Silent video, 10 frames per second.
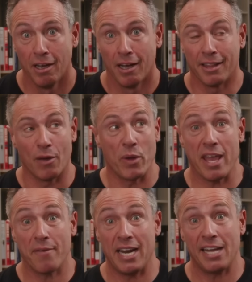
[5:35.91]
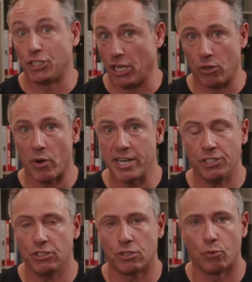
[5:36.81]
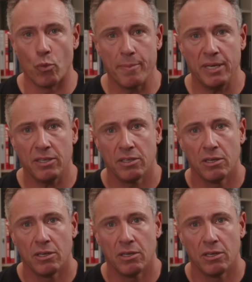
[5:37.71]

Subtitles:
that we haven't had generations of women